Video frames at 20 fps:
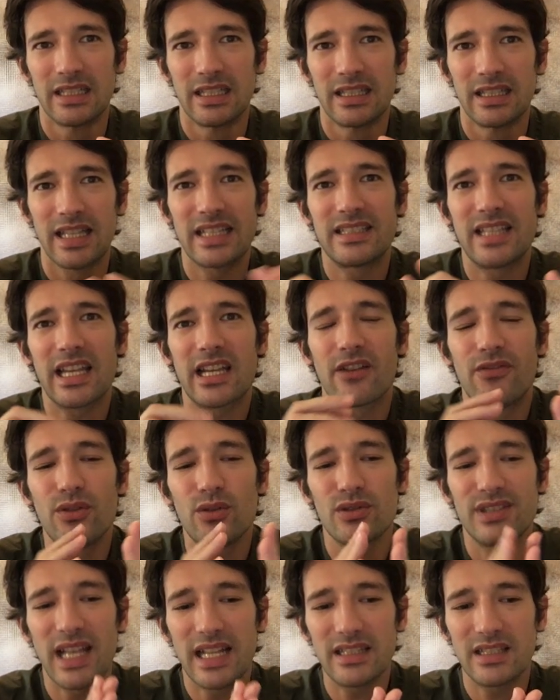let's take a
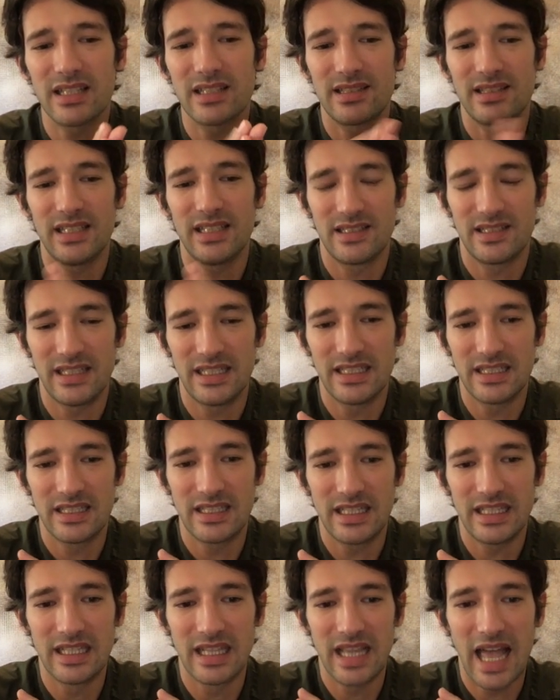few sentences
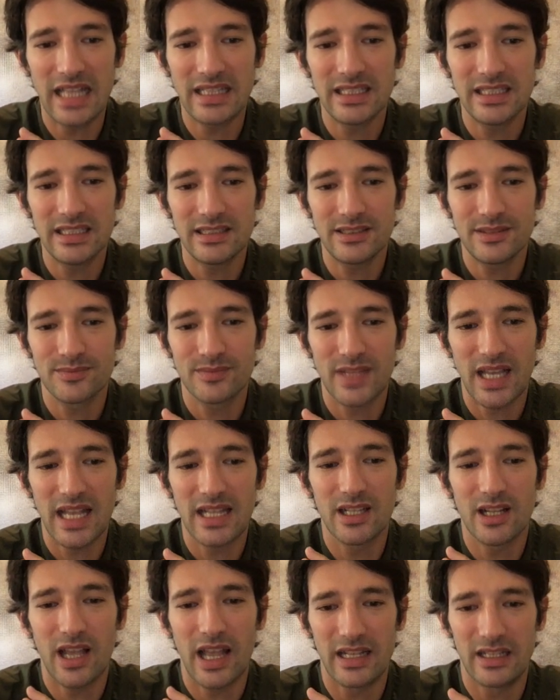in Latin
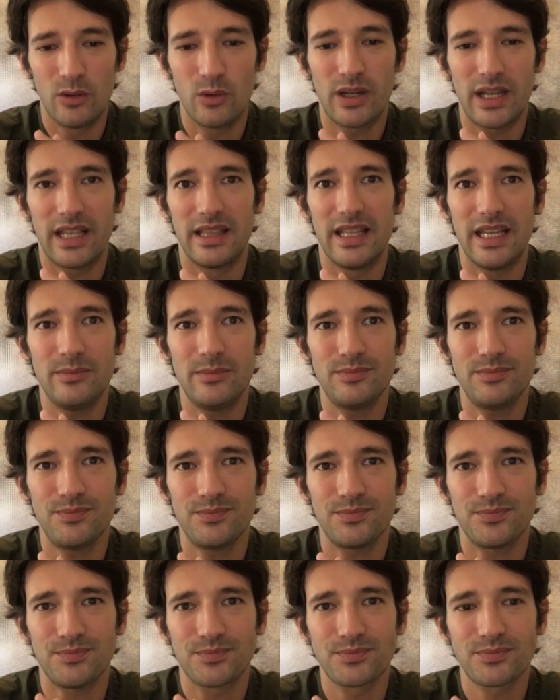and look at them.
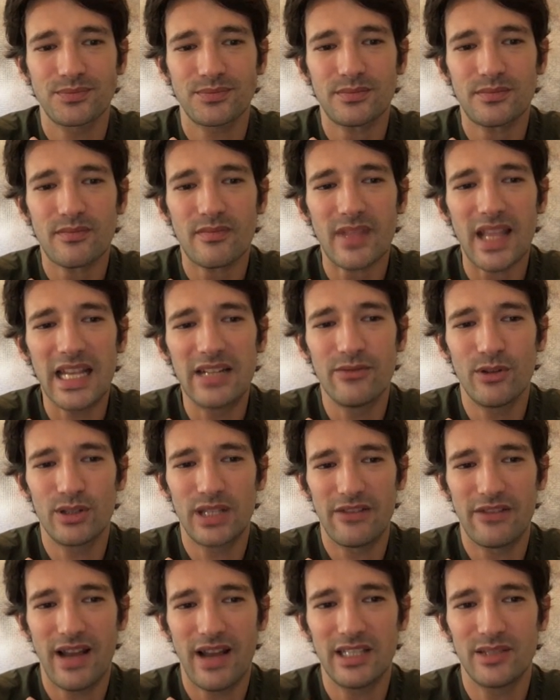And what
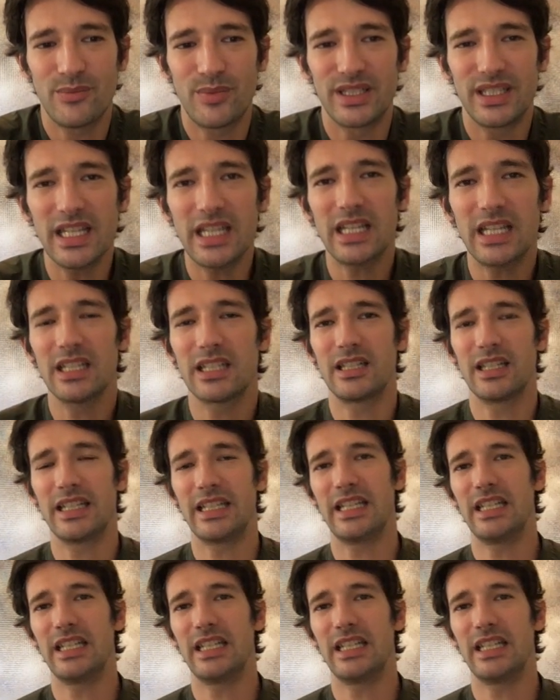I find particularly